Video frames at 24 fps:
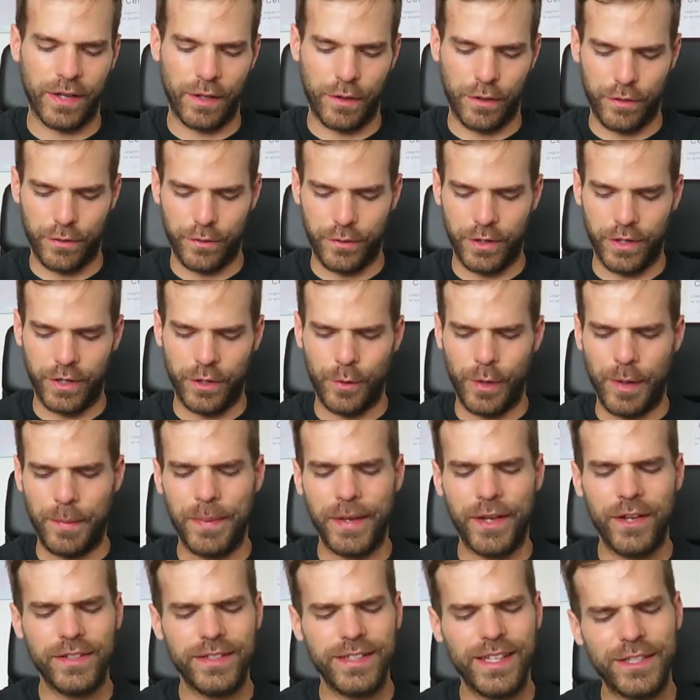I can throw it away.
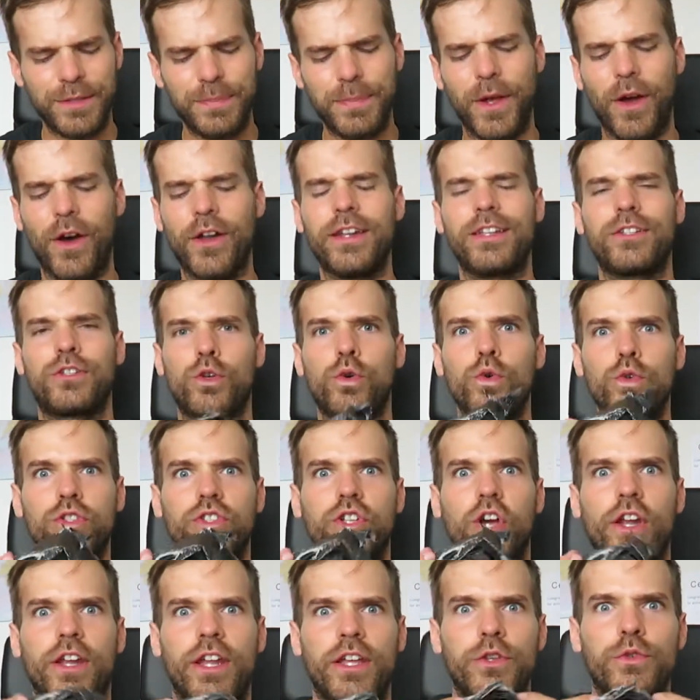Because let's be honest, who's
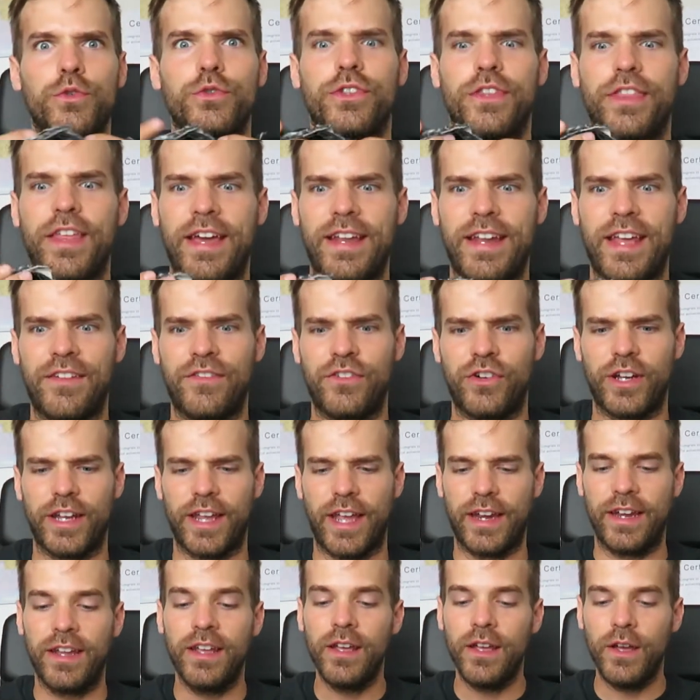gonna use that ever
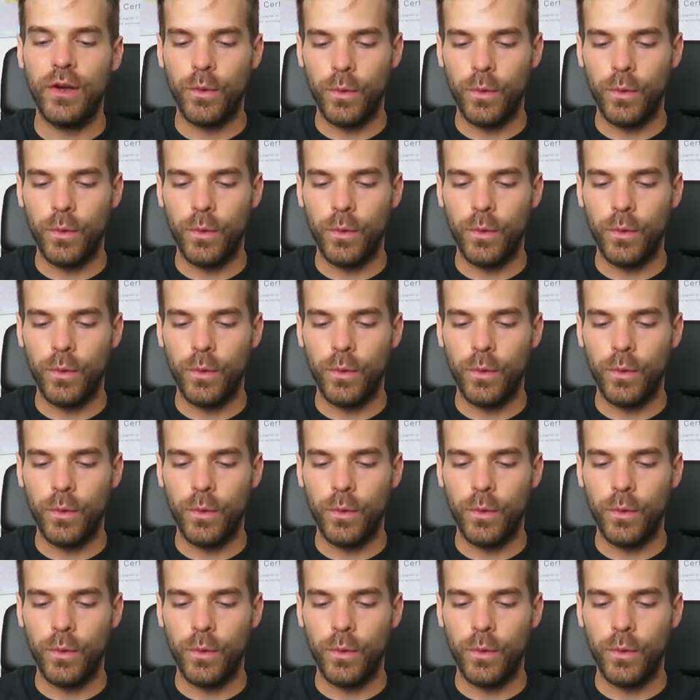again?